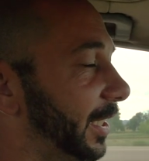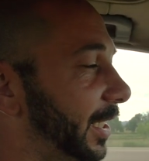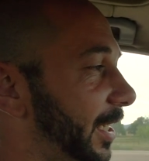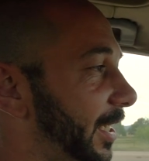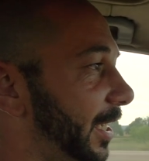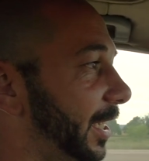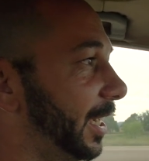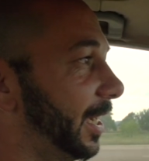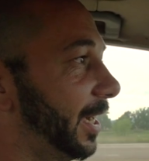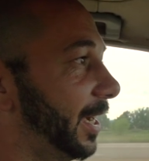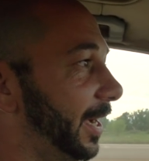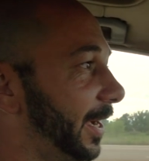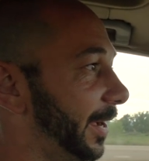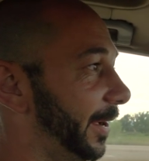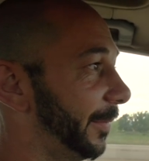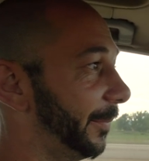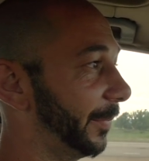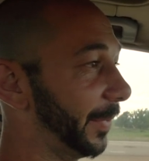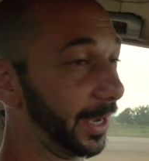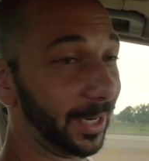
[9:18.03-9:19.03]

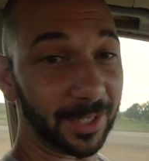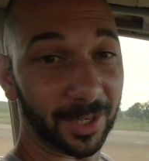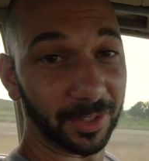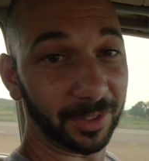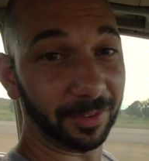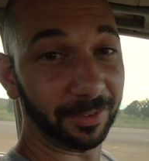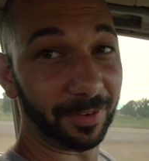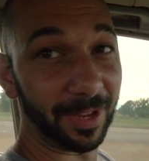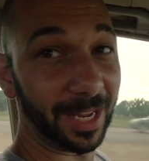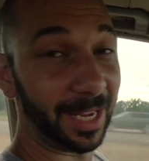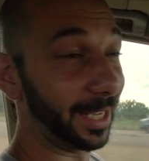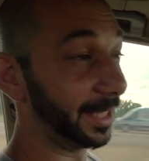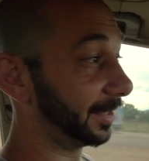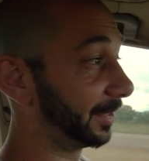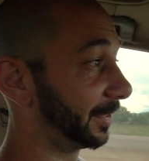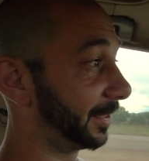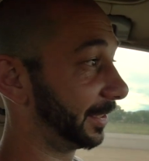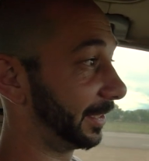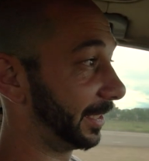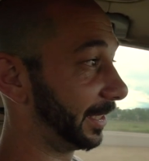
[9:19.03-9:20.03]
I called in
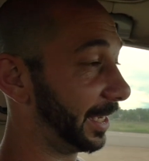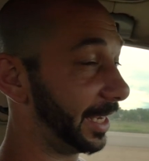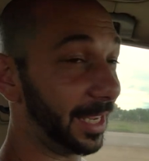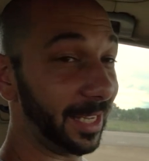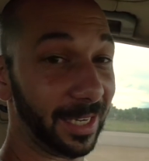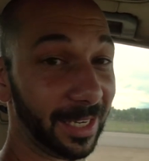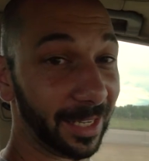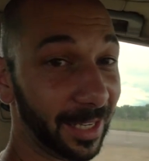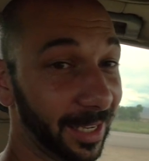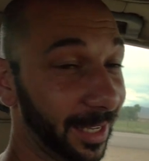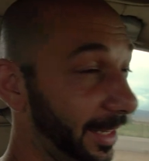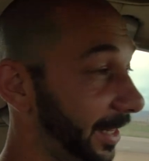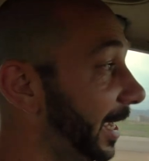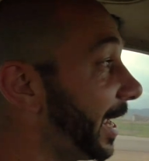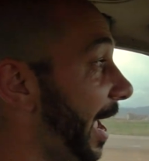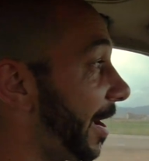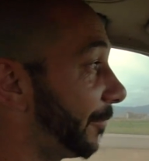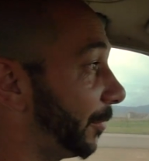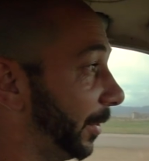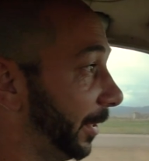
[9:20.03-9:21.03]
advance, and
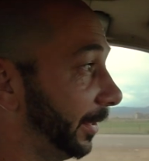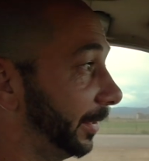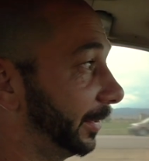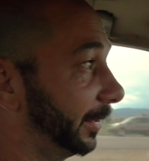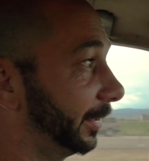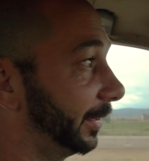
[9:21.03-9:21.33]
they have one.